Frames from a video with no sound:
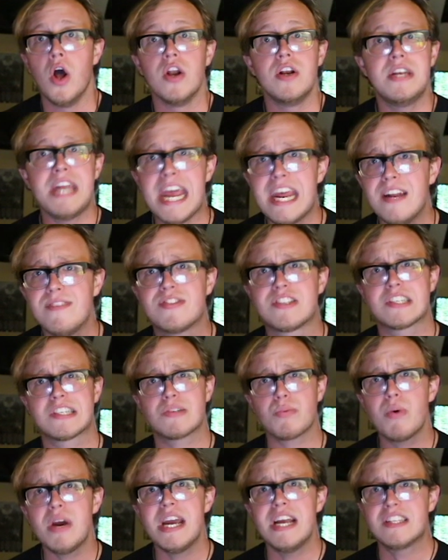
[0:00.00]
native
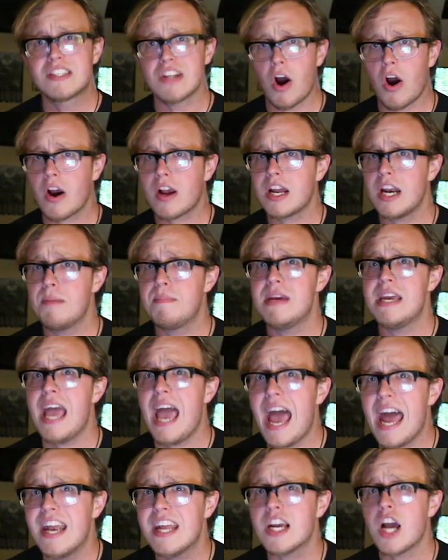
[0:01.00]
Swedes are going to be
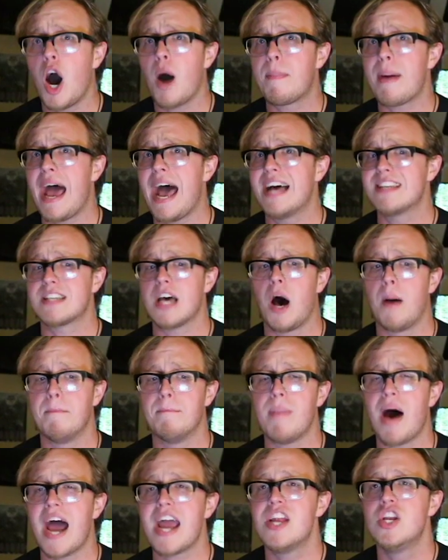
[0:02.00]
ending up as a
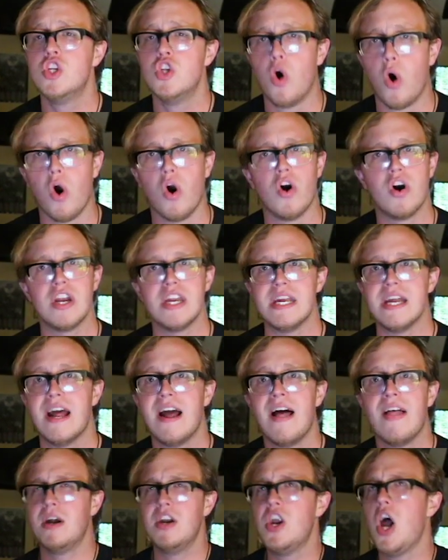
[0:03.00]
minority.
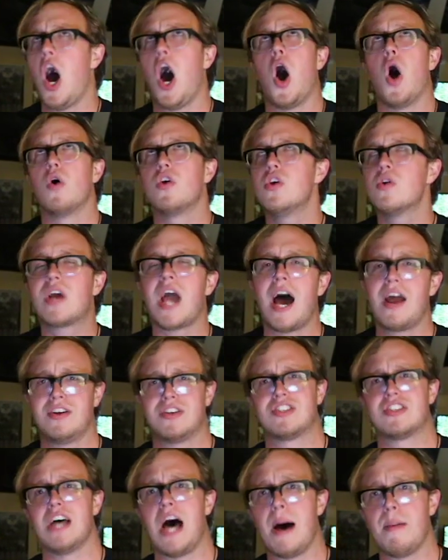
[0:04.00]
But no, you got to
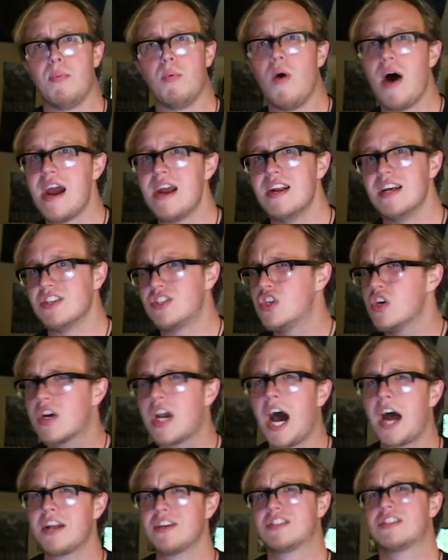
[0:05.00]
stop whiteness. You
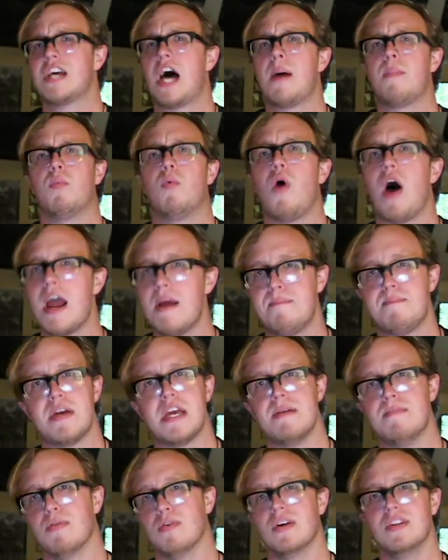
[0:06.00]
got to stop white
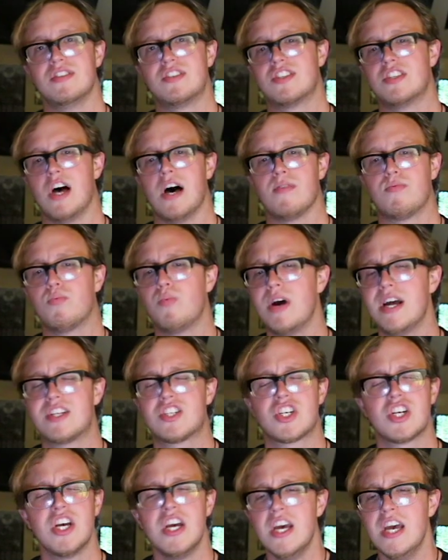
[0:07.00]
people and stuff,
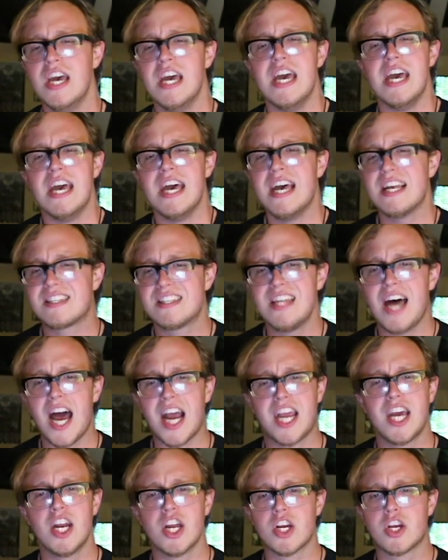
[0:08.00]
which is
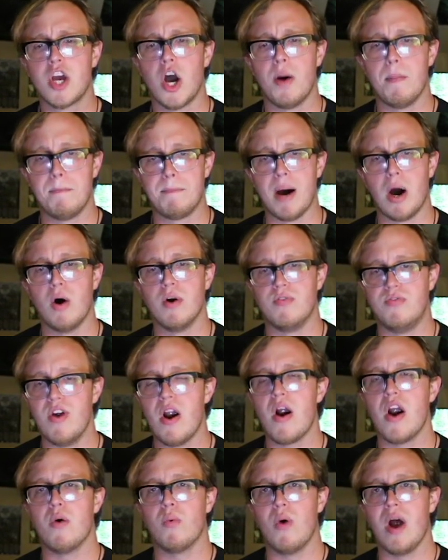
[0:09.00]
not going to bode
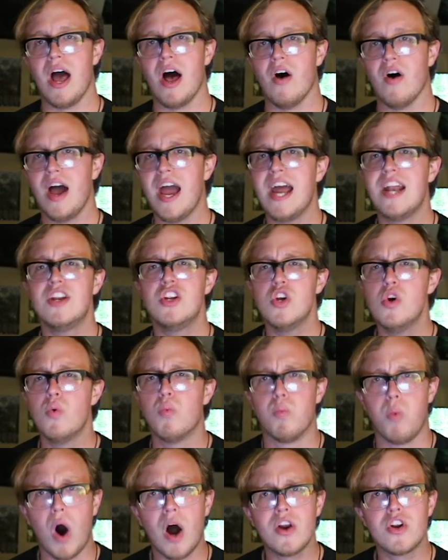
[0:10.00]
very well. And you
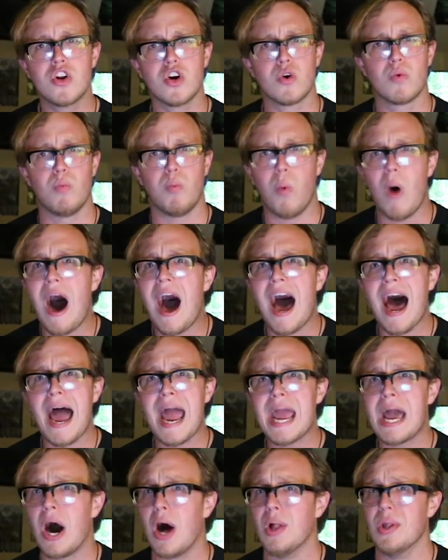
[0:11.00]
wonder
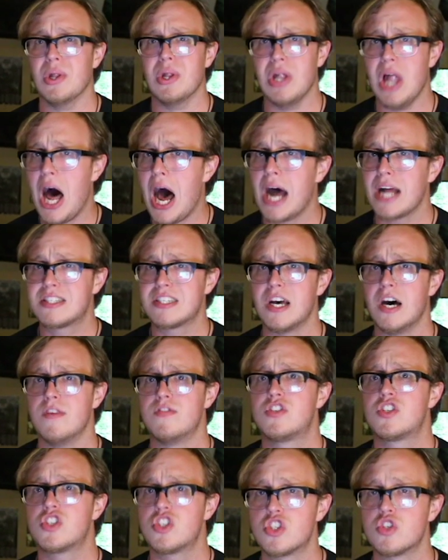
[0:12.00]
why a lot
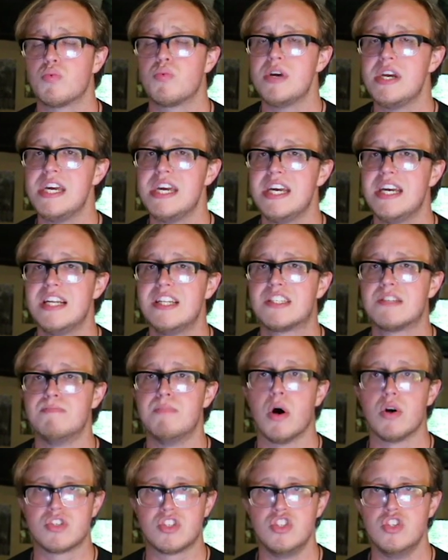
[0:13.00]
of Swedes,
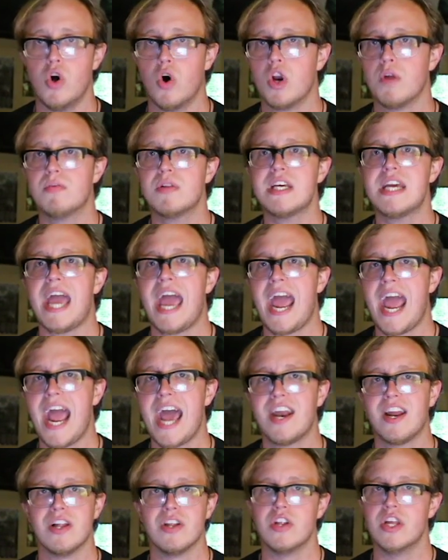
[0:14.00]
most notably
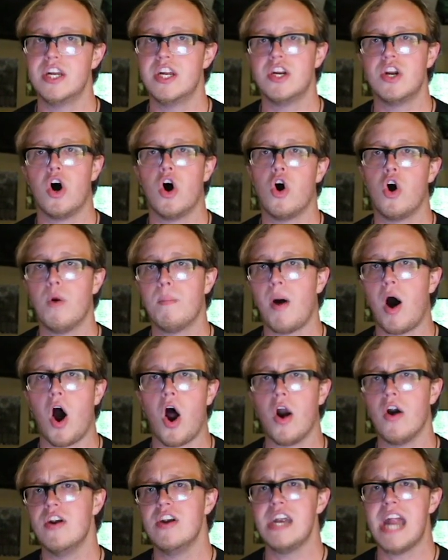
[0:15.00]
Hannah Lidenholm,
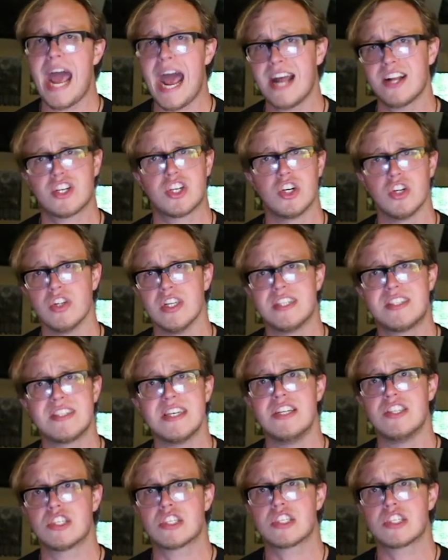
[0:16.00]
are nationalists in